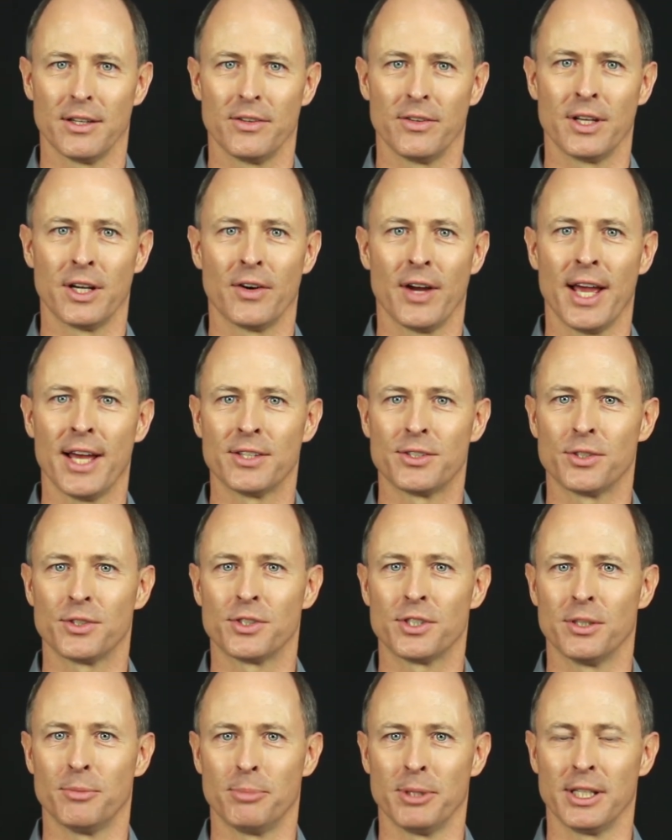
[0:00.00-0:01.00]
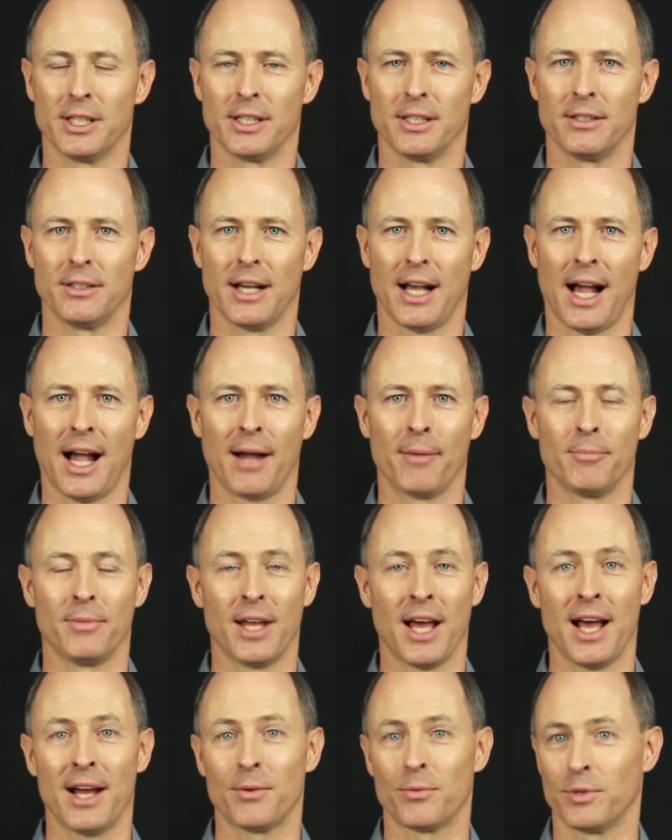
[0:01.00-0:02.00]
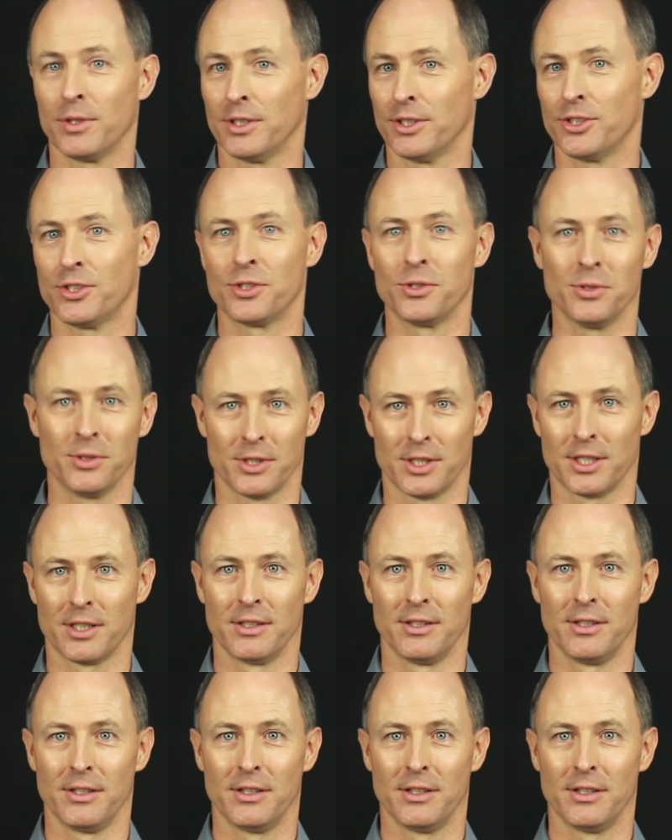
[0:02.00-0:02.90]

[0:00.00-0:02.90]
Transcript: their answer should be, "I'm not really sure.